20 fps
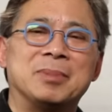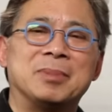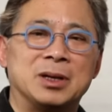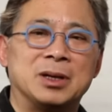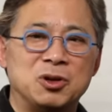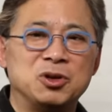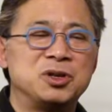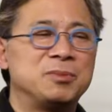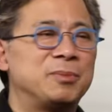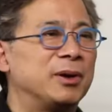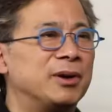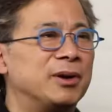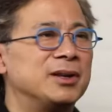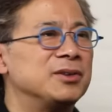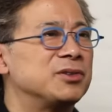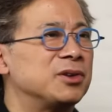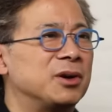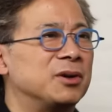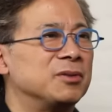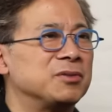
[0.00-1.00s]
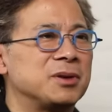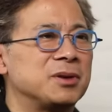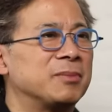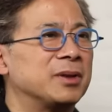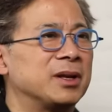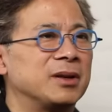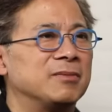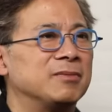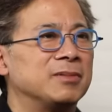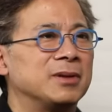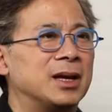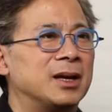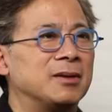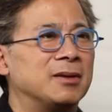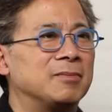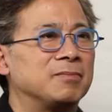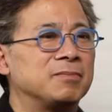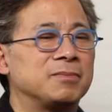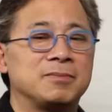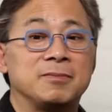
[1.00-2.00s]
goji berries are something
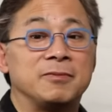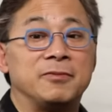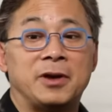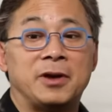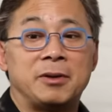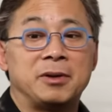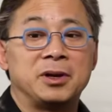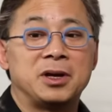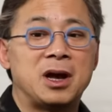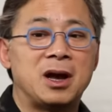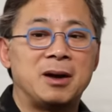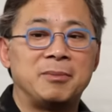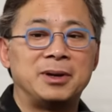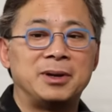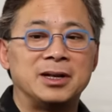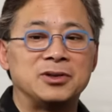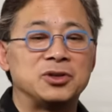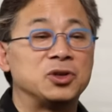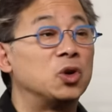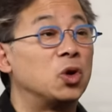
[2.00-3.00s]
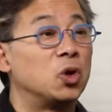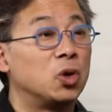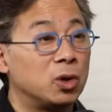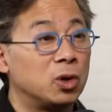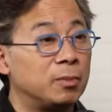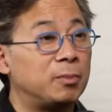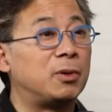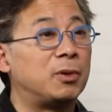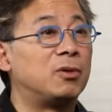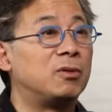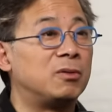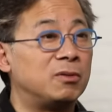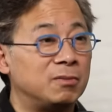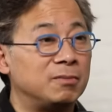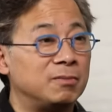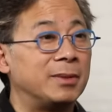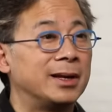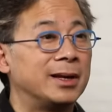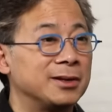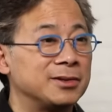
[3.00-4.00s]
very common as an herbal
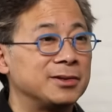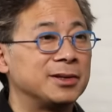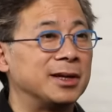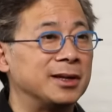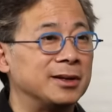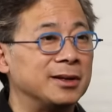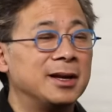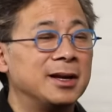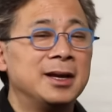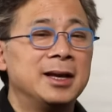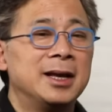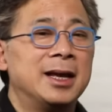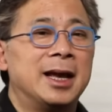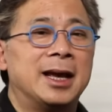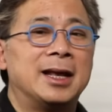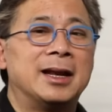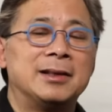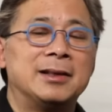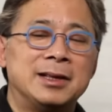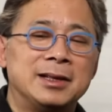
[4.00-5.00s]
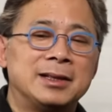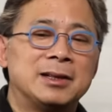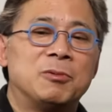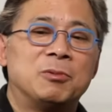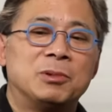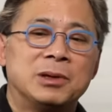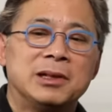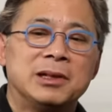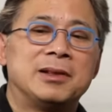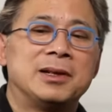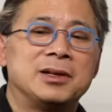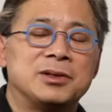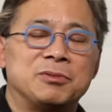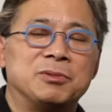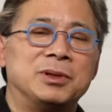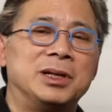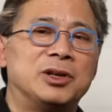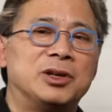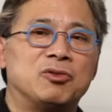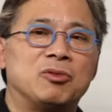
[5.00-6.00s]
medicine. And I think that one of the things that we need to